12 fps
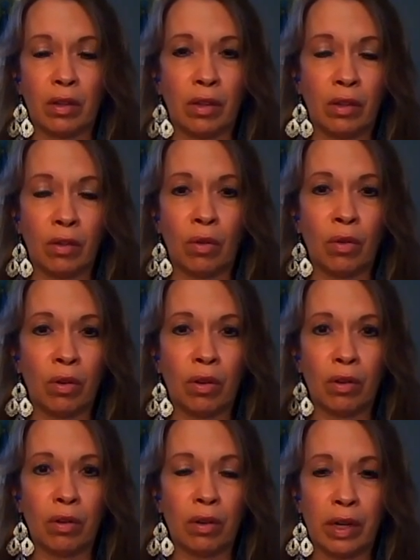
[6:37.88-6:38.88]

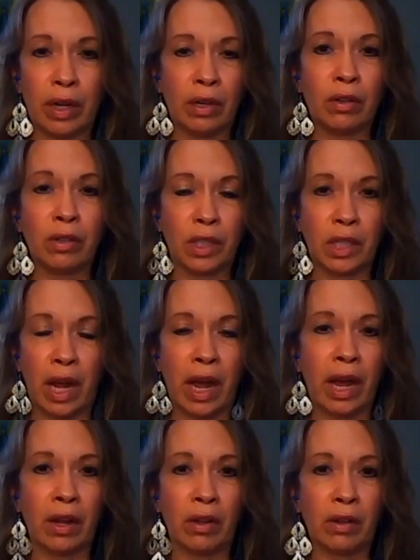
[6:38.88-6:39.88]
your inner
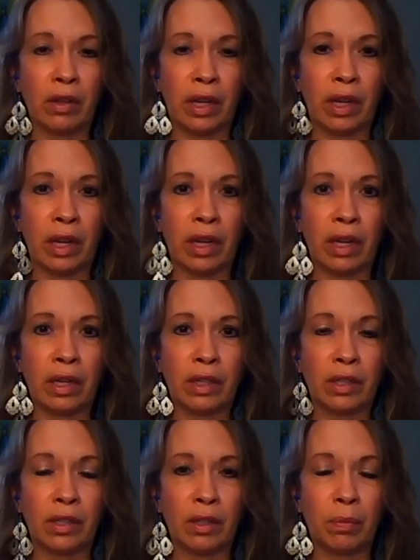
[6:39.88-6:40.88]
child, and
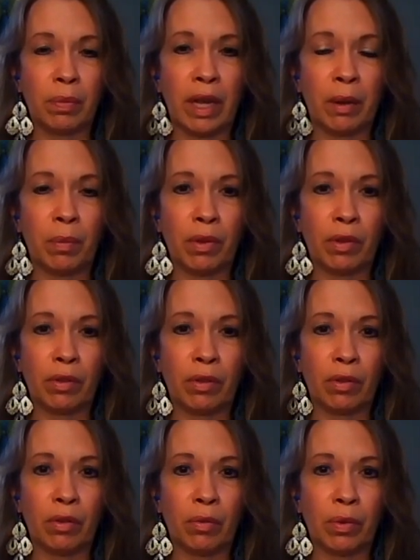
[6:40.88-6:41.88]
to be able
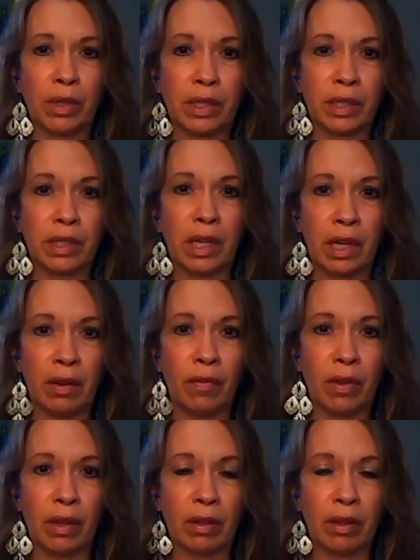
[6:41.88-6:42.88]
to receive
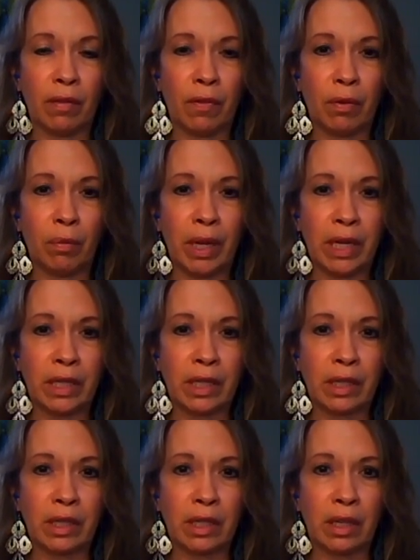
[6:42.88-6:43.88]
this
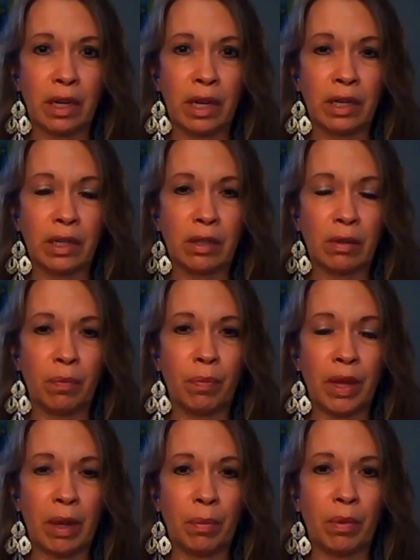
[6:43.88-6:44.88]
information today, to
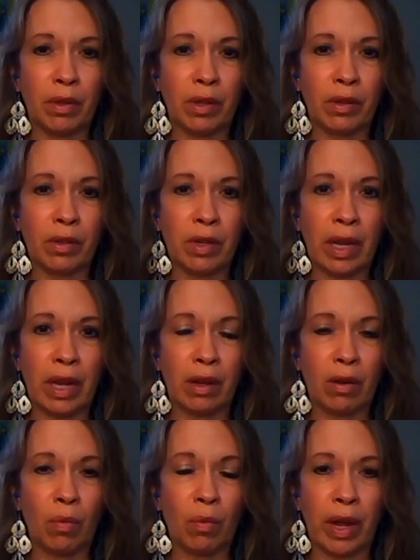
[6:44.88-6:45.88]
be able to take
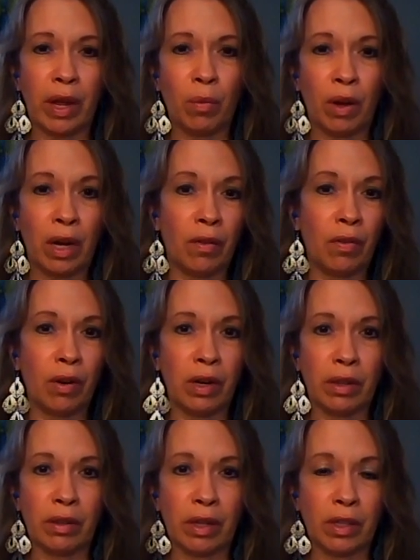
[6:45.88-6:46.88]
away whatever it
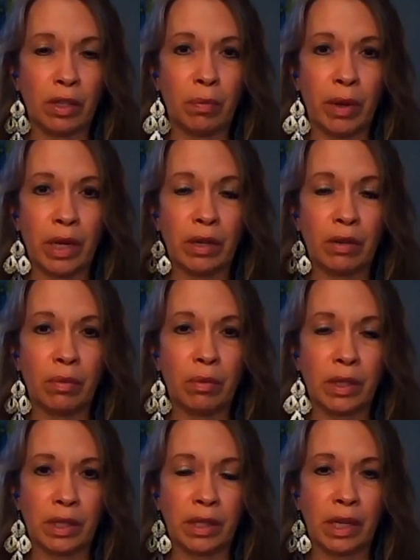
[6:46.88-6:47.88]
is that you're meant to
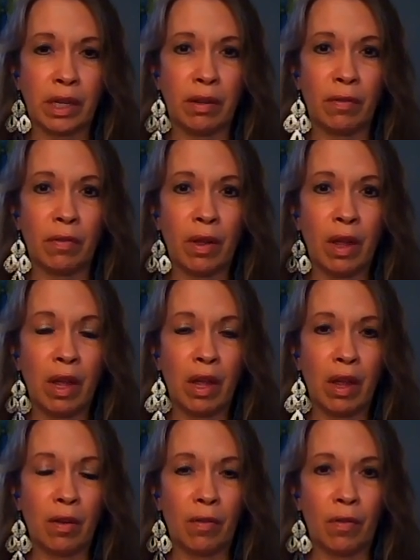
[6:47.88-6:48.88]
receive
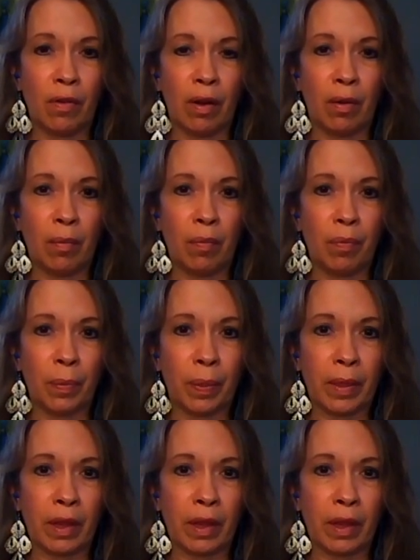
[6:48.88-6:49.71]
from